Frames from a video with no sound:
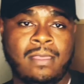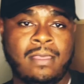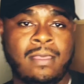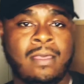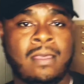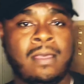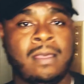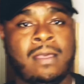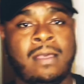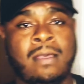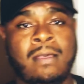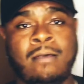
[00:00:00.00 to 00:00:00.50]

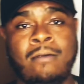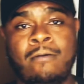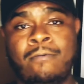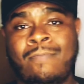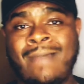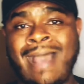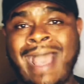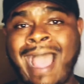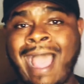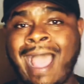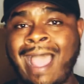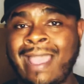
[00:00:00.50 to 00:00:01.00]

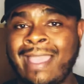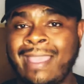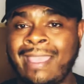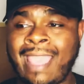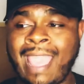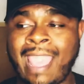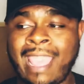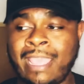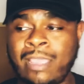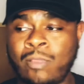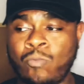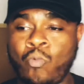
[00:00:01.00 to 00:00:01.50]
I
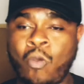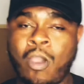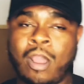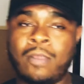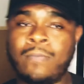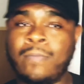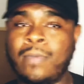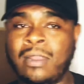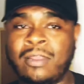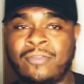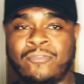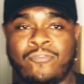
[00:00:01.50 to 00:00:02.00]
ate
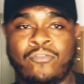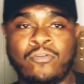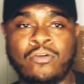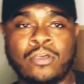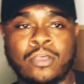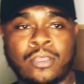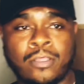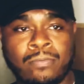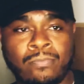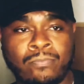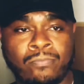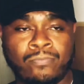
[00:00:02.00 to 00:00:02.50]
watermelon
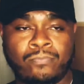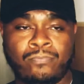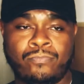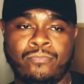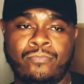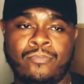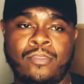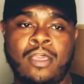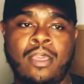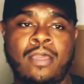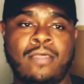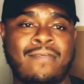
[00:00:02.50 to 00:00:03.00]
for
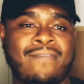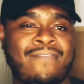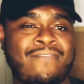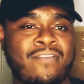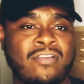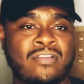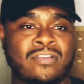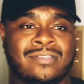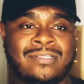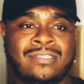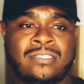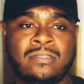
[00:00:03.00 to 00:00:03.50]
the
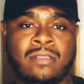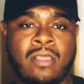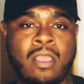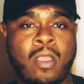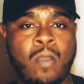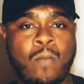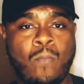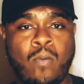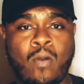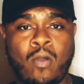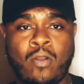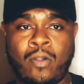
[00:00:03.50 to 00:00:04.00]
first
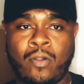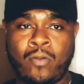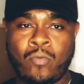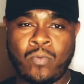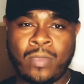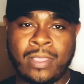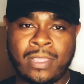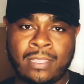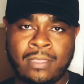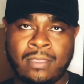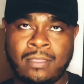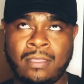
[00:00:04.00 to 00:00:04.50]
part of the
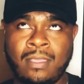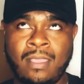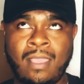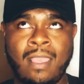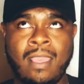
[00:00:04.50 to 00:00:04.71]
week,